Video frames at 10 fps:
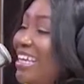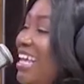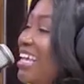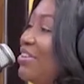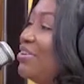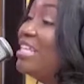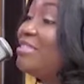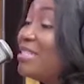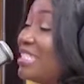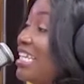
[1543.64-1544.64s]

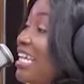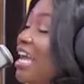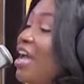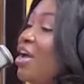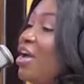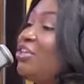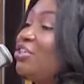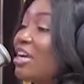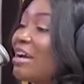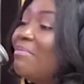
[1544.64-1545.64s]
Especially
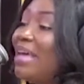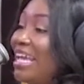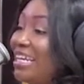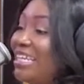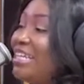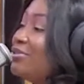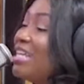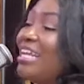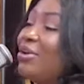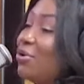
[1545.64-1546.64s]
younger men. They do
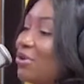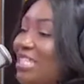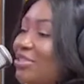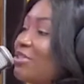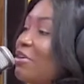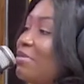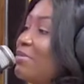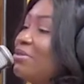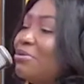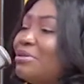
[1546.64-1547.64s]
that a lot. They just
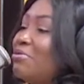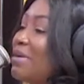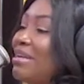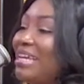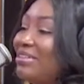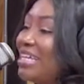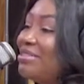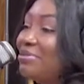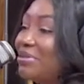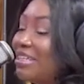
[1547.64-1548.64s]
compliment older women. I'm like, look
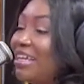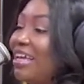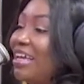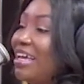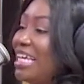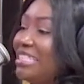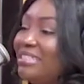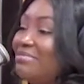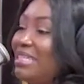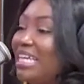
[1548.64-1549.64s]
at this one. It
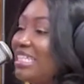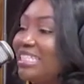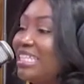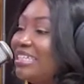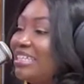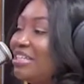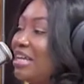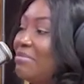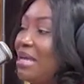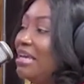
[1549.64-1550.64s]
doesn't mean anything.
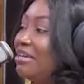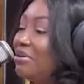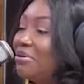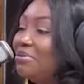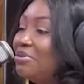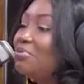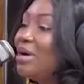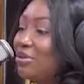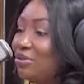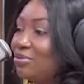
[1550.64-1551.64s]
I mean, you
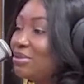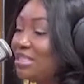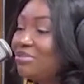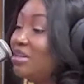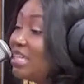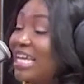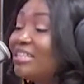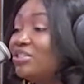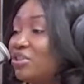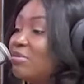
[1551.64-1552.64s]
will still not
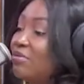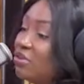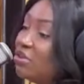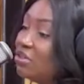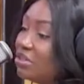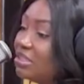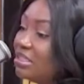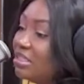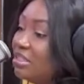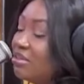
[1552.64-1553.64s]
get the job if you're not
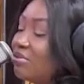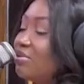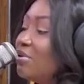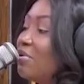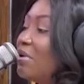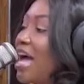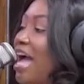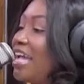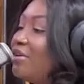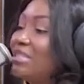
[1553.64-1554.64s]
good, so I